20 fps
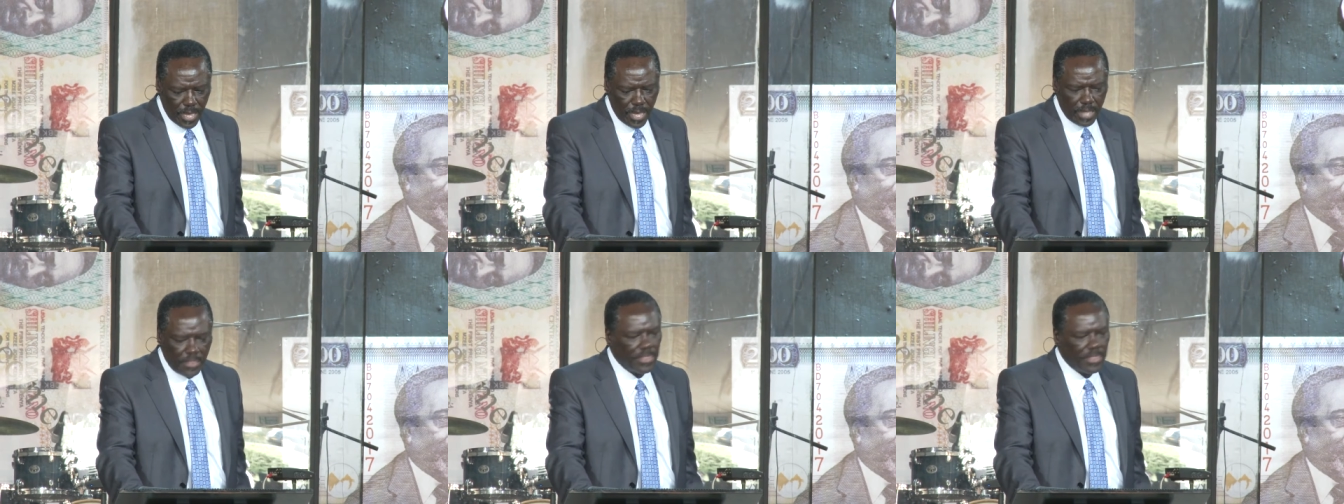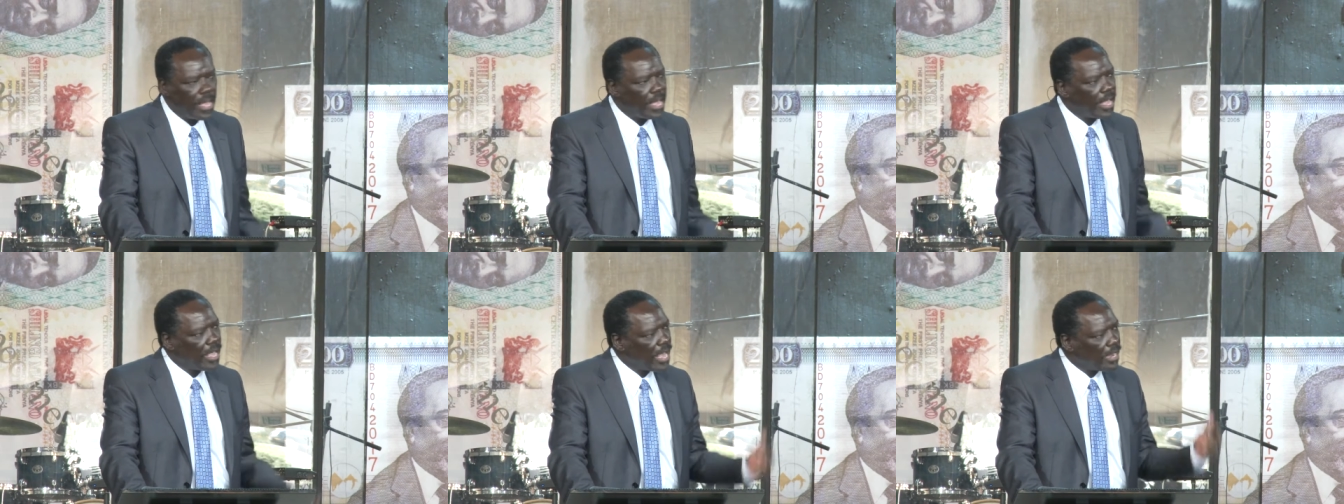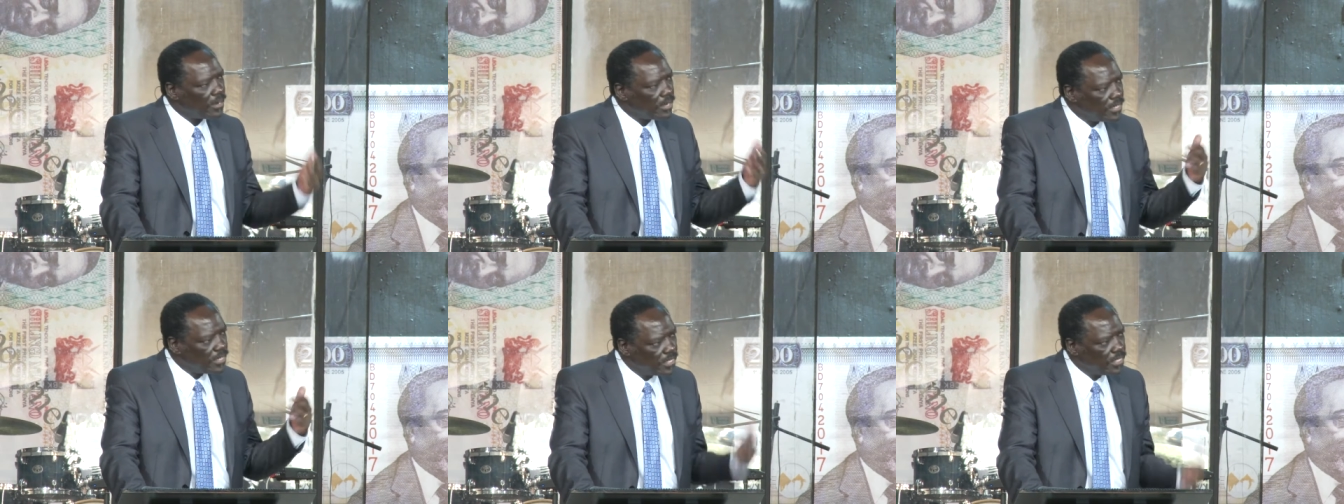And they're
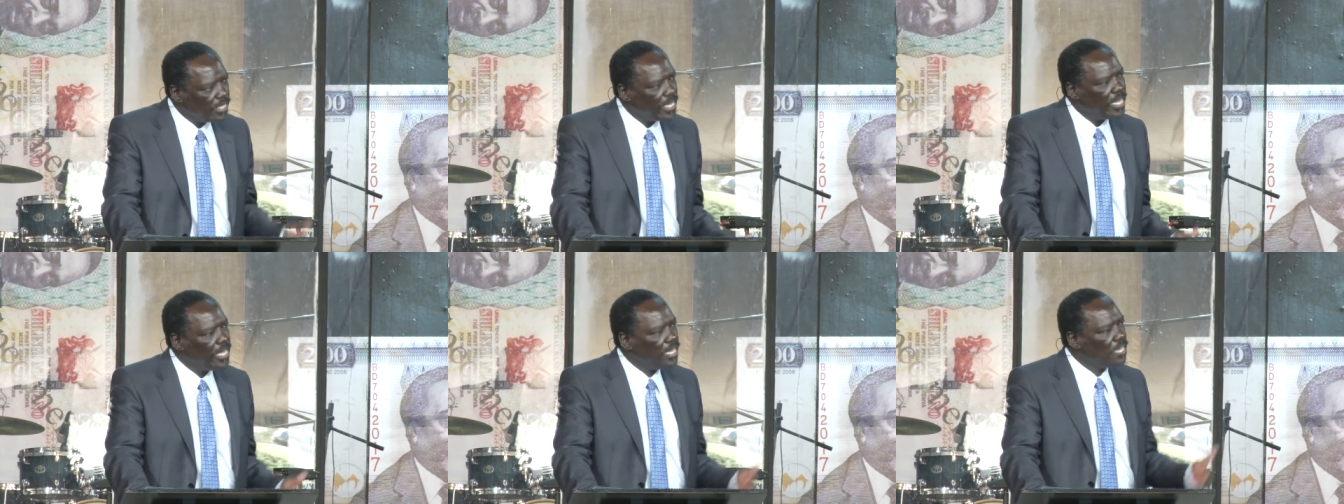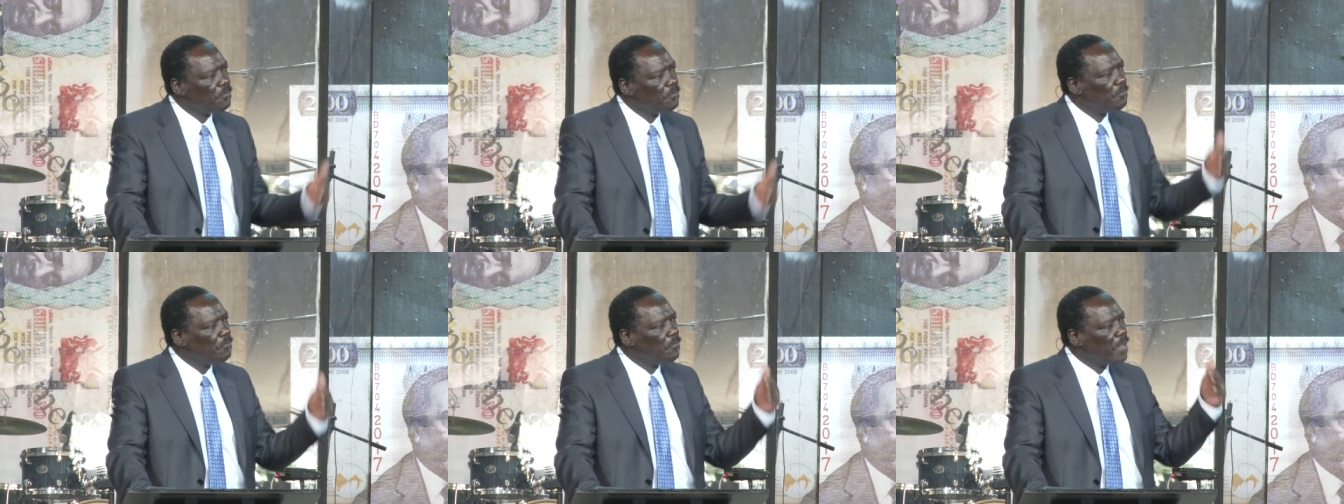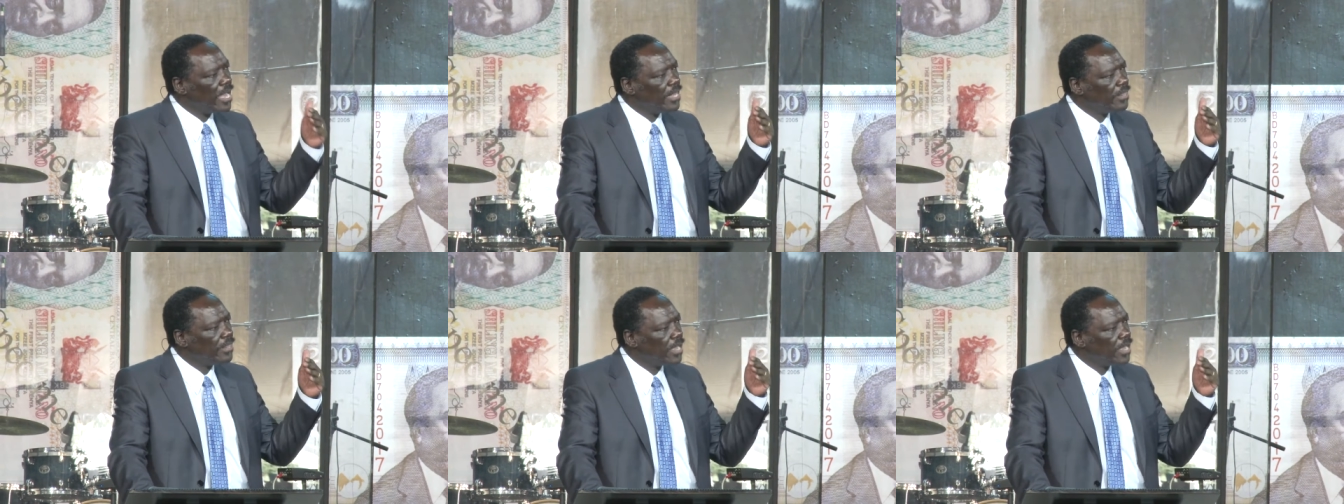guaranteed
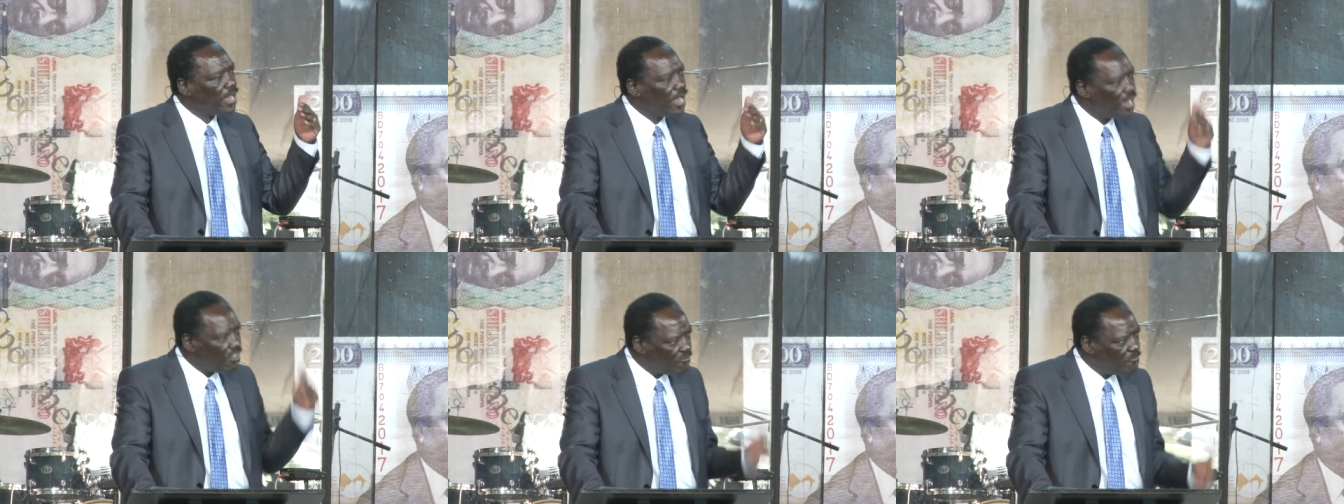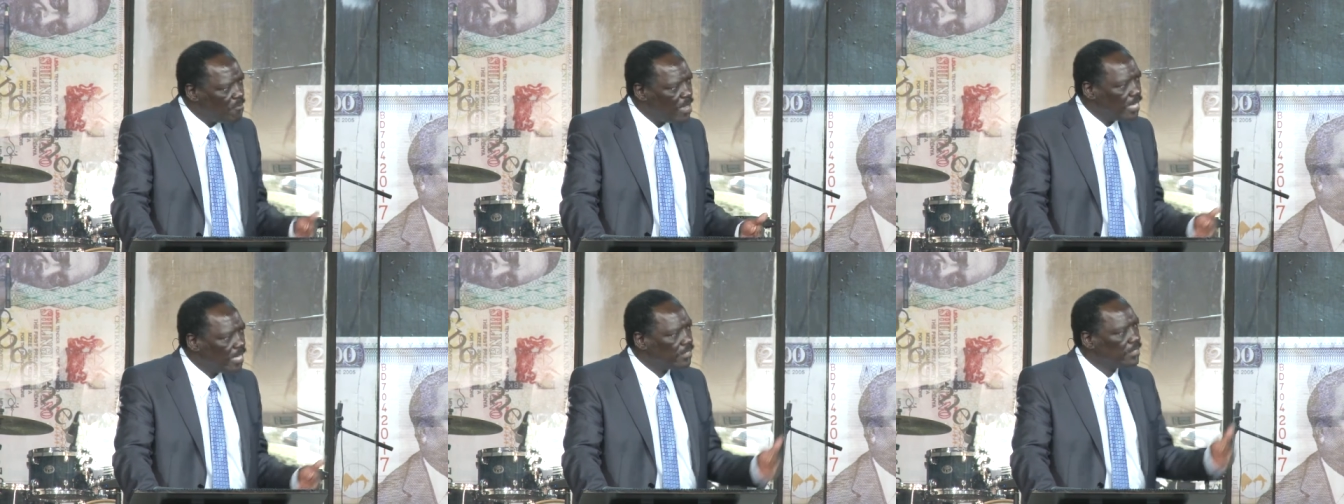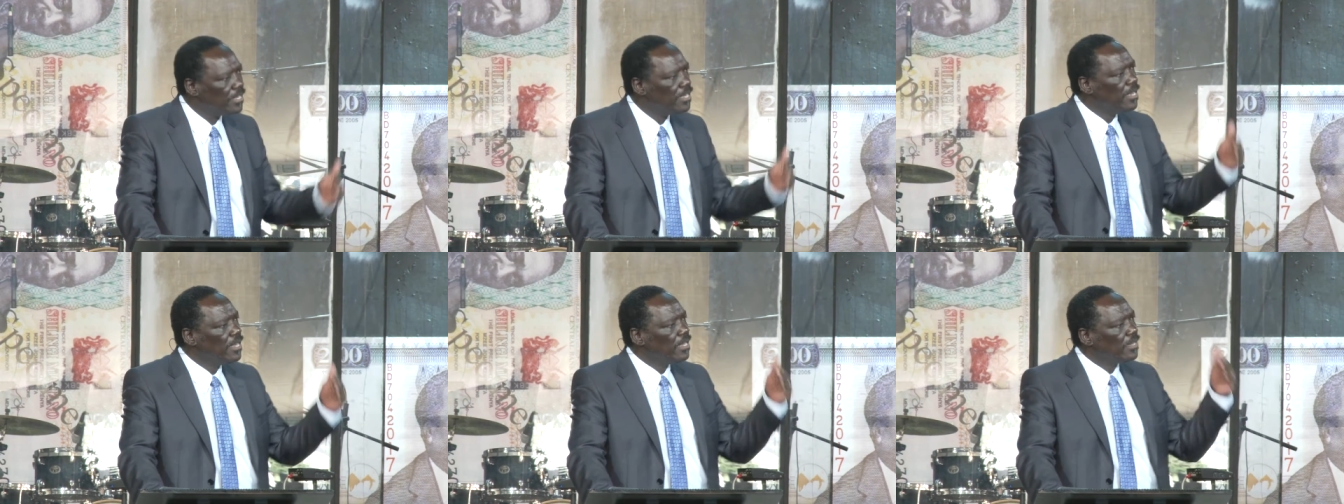by the government